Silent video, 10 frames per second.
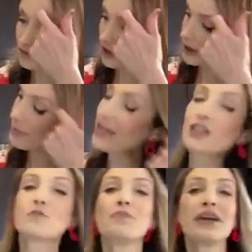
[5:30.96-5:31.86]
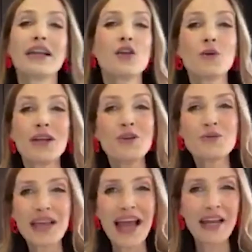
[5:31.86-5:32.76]
a Vitamix, but you can
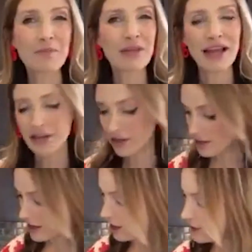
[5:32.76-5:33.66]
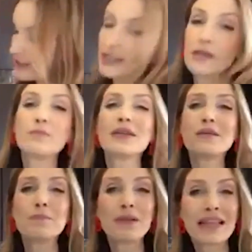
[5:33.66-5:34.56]
use any blender.
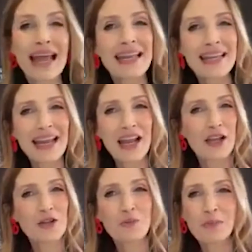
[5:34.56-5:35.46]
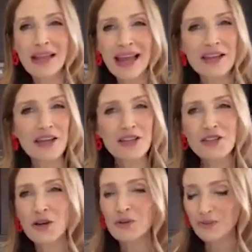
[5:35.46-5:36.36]
Simply blend it in your blender.
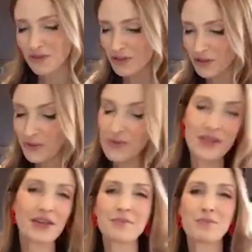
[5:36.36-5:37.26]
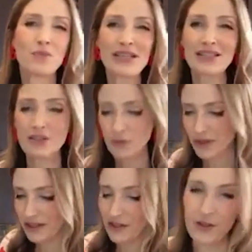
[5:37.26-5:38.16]
Don't do the whisk
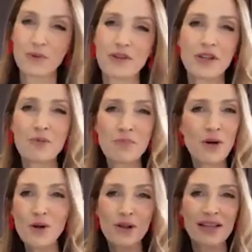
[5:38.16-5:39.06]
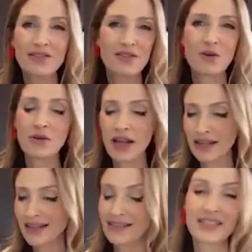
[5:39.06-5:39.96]
with the cute little bowl. It's so
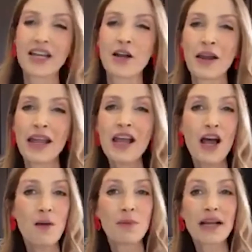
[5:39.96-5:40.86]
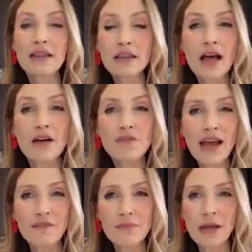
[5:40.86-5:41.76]
not necessary. But I love
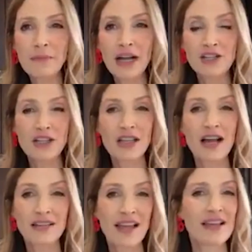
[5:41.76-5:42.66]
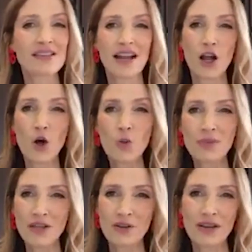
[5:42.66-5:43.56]
having my matcha lattes, and I
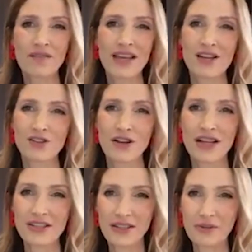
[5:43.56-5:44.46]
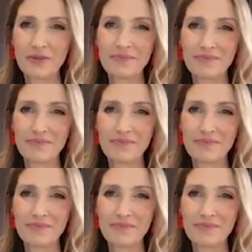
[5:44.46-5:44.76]
hope that you'll give that a try too.